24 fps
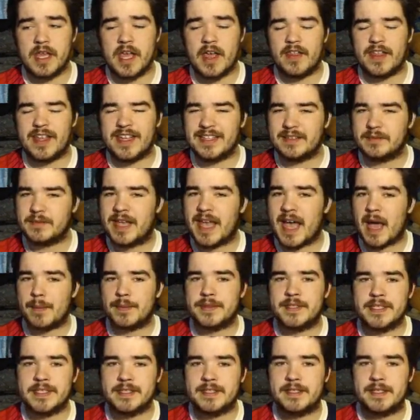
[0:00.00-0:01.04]
It
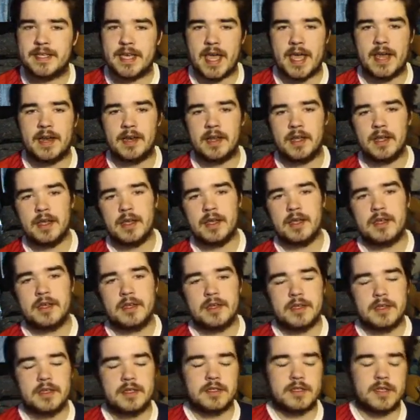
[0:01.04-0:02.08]
caps at 10.
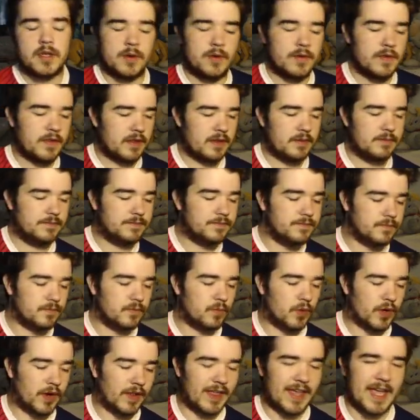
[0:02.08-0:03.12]
So in one of the